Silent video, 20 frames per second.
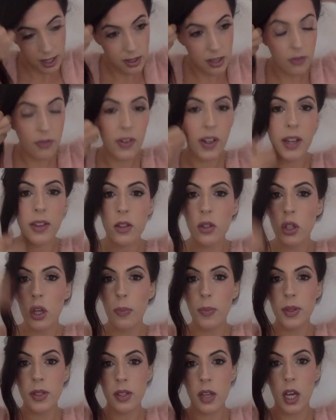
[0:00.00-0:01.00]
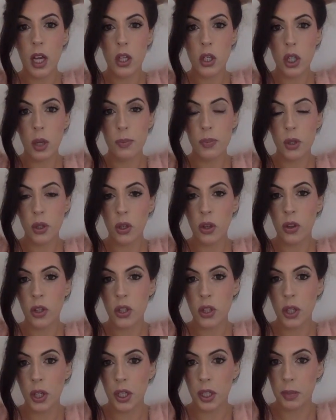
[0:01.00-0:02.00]
Don't forget the topper's topped on the
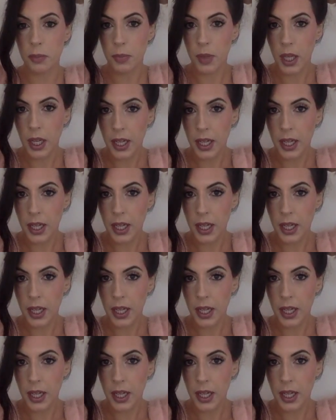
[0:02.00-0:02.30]
top.